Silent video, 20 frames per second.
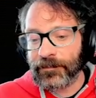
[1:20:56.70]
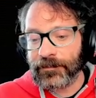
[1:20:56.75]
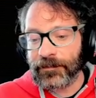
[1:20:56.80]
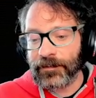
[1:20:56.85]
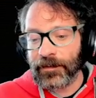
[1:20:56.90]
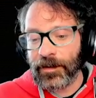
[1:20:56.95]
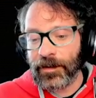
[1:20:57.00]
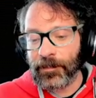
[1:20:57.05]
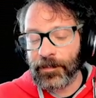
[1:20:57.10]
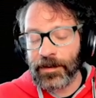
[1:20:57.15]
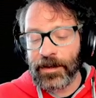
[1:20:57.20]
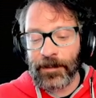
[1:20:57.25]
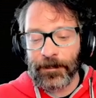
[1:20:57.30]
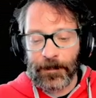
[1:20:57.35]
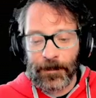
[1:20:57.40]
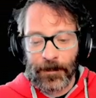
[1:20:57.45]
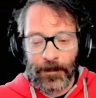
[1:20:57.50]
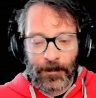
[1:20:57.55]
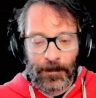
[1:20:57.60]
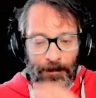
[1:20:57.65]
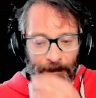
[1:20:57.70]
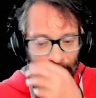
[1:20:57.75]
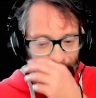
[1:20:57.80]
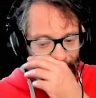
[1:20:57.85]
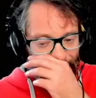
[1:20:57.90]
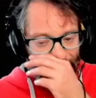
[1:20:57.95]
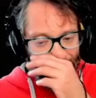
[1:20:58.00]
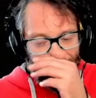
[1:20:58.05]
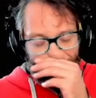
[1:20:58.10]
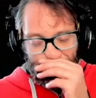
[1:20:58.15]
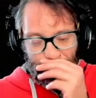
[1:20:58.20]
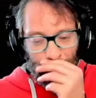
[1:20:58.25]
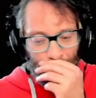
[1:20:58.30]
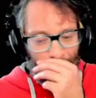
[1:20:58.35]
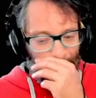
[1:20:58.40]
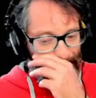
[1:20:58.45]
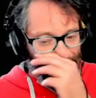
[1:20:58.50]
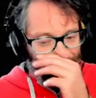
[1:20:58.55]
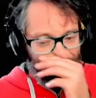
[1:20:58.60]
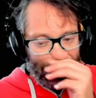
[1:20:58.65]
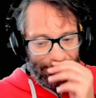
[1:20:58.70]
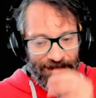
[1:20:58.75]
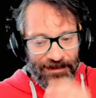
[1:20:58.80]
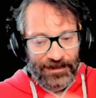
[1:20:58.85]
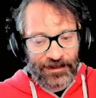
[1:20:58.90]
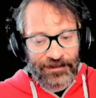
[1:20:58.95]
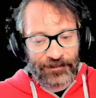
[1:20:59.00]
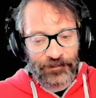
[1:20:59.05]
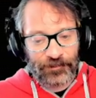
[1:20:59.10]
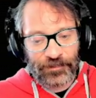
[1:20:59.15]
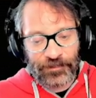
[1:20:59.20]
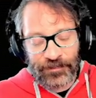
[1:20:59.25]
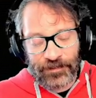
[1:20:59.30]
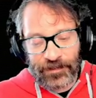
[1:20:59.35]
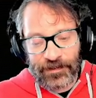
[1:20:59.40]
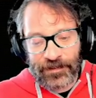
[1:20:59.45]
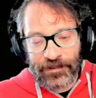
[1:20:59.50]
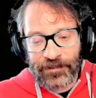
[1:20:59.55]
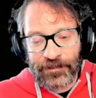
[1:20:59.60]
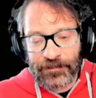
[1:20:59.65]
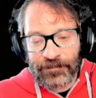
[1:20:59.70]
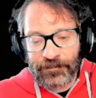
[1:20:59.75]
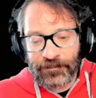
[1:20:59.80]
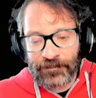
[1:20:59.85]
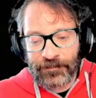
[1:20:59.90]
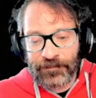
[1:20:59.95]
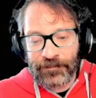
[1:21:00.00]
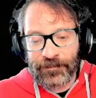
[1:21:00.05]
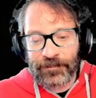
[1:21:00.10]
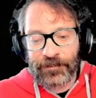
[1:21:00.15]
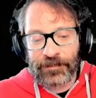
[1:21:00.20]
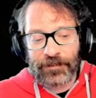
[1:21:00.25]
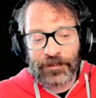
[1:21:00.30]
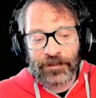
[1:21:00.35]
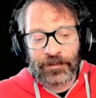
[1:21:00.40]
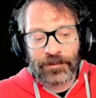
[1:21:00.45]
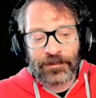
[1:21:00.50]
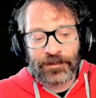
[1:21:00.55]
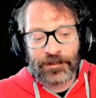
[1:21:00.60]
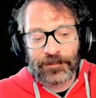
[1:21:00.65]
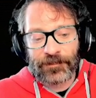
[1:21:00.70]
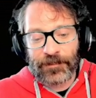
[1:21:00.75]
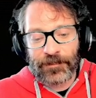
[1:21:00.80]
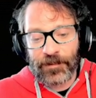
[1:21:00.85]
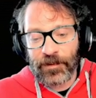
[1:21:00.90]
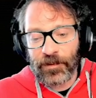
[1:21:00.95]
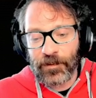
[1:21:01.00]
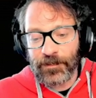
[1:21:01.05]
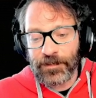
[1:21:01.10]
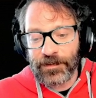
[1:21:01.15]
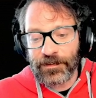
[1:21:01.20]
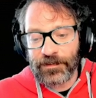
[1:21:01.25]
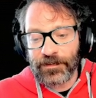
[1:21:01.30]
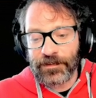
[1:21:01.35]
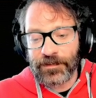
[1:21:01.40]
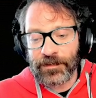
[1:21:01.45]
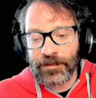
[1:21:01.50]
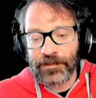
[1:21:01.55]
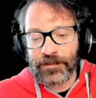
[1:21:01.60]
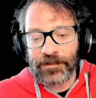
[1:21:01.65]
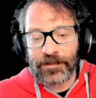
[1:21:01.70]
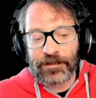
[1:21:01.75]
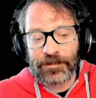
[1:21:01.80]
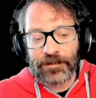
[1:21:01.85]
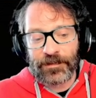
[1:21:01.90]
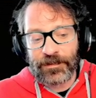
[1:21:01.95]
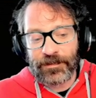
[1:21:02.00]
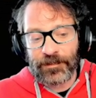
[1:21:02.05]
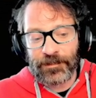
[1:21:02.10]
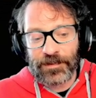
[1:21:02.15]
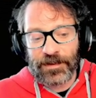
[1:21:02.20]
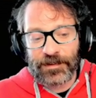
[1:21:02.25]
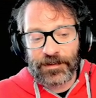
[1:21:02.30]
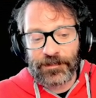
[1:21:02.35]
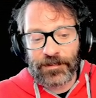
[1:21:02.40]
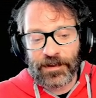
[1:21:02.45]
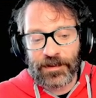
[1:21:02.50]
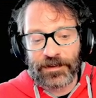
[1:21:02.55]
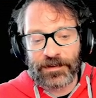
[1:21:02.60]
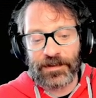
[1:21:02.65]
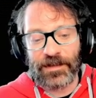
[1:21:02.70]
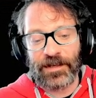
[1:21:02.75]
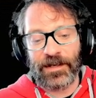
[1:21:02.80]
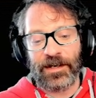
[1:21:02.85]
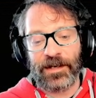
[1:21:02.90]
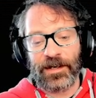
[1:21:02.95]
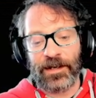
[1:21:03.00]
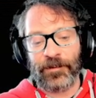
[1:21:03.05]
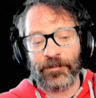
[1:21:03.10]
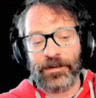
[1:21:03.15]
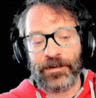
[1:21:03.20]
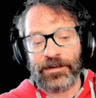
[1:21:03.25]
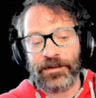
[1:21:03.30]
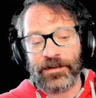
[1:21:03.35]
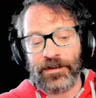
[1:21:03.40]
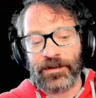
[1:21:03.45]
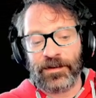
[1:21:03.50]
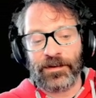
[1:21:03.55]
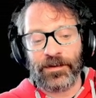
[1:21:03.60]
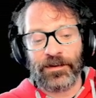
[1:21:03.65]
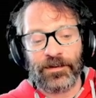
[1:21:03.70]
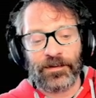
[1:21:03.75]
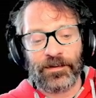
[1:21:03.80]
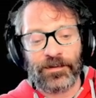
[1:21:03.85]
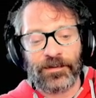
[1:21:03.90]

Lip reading: Star map, I reckon we're kind of getting pretty close. I'm hoping that there's is there a black market? Yeah, we go.